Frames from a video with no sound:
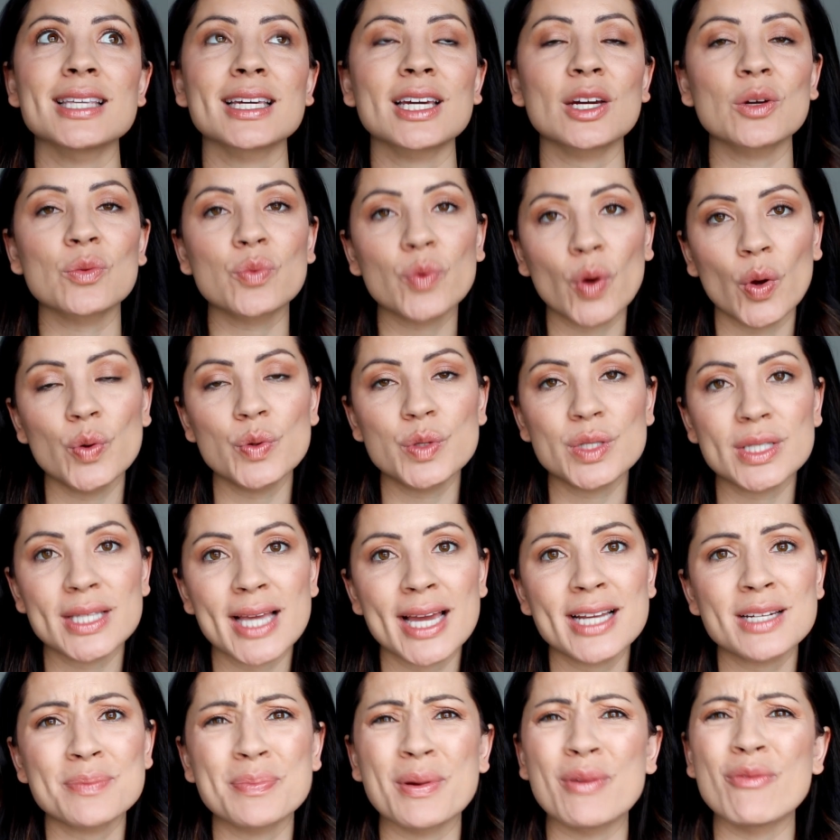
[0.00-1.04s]
like a rose
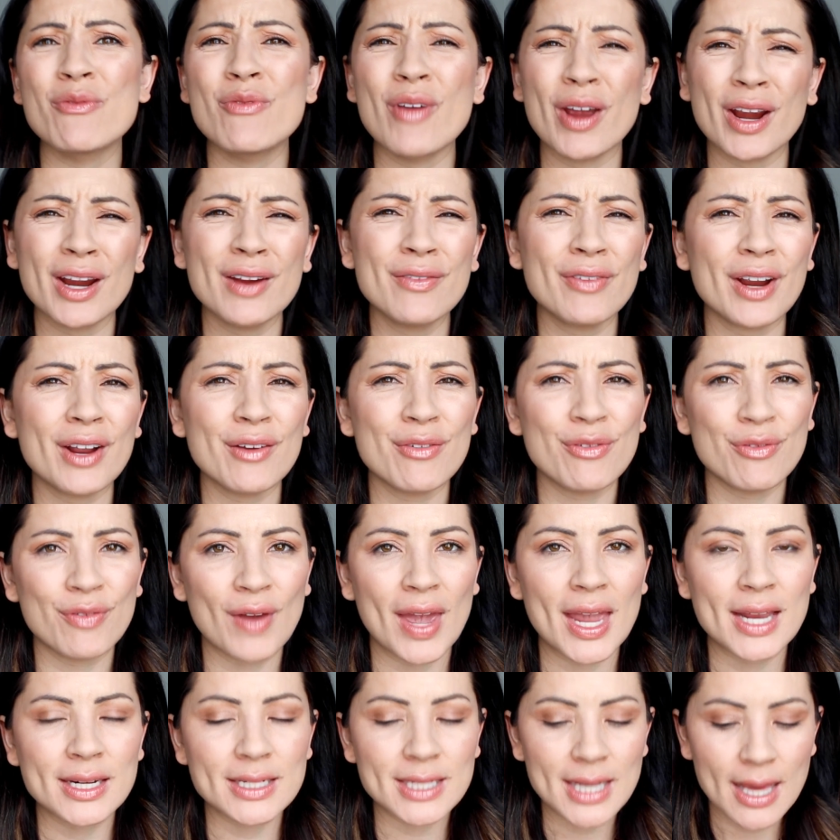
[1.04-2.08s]
scent, but very, very
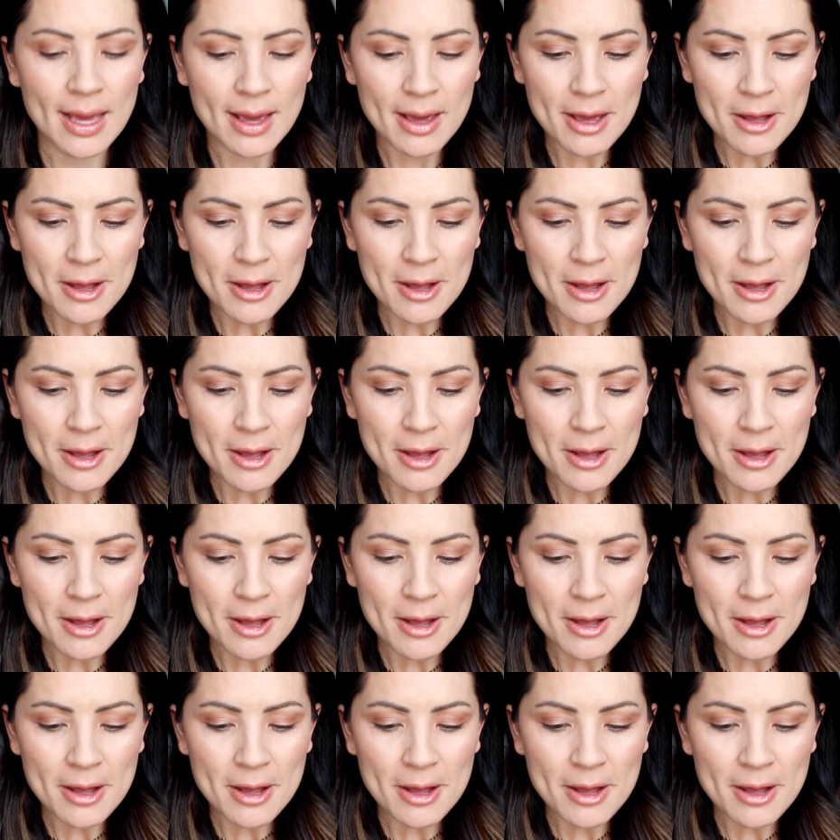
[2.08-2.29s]
faint.